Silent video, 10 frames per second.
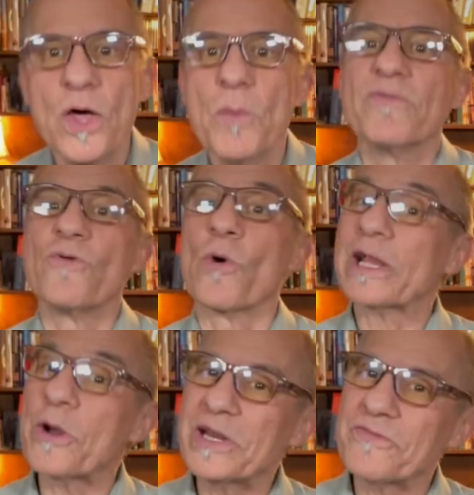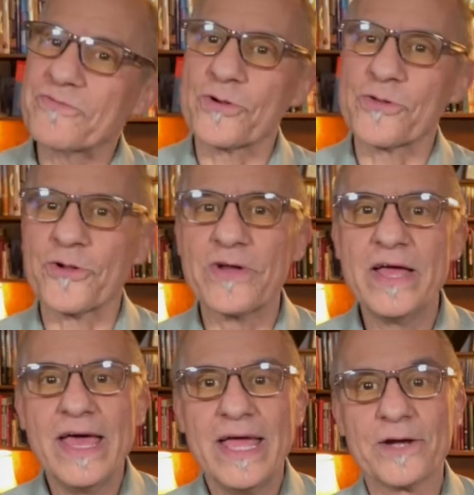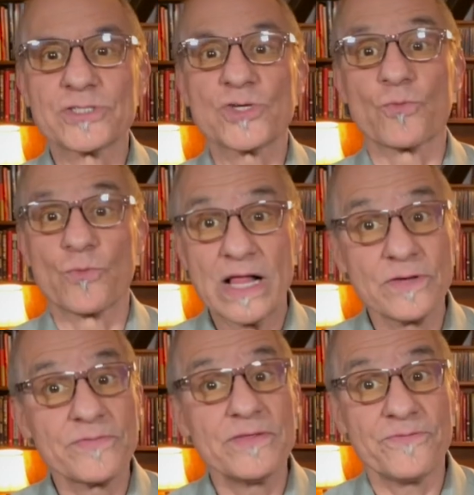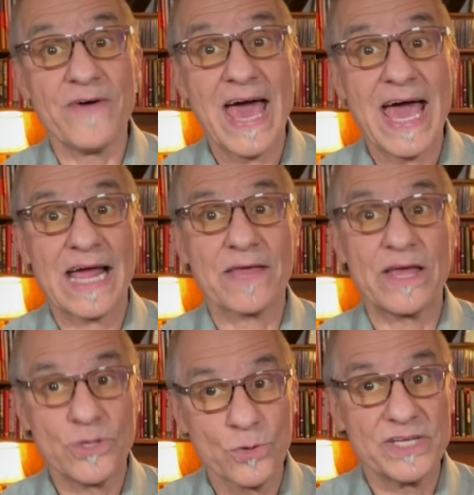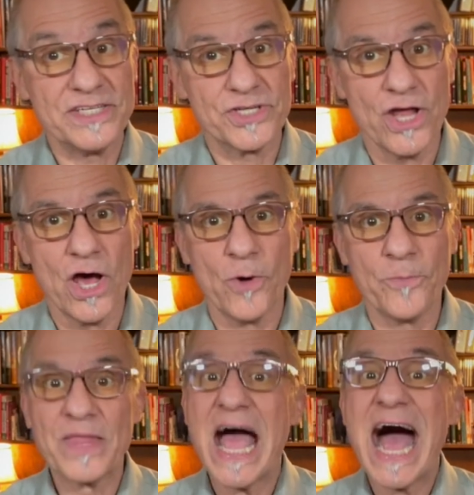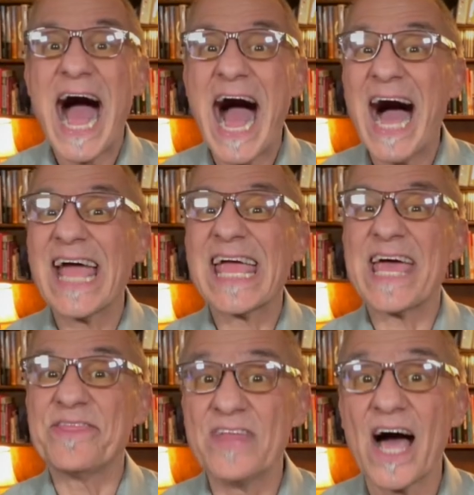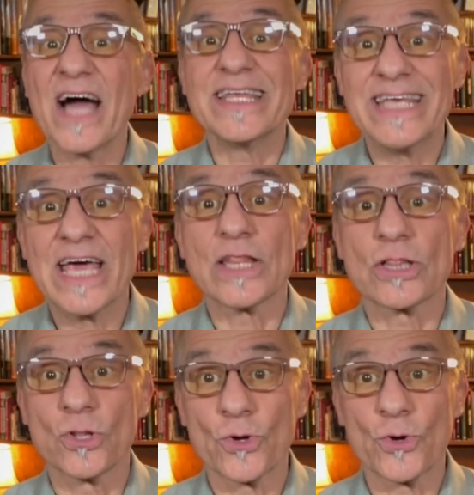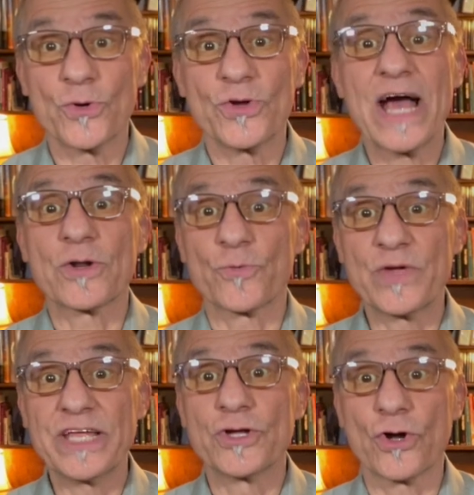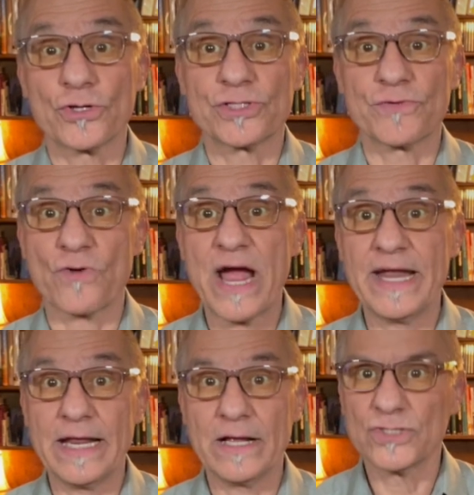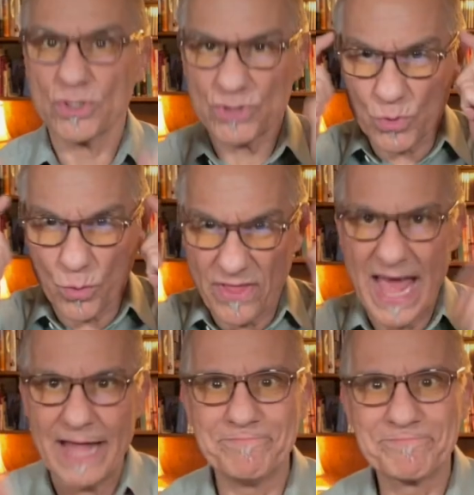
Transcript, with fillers: before I go any further, here's a relevant fact that you'll need to know. I had not yet learned how to read cursive writing, so store that.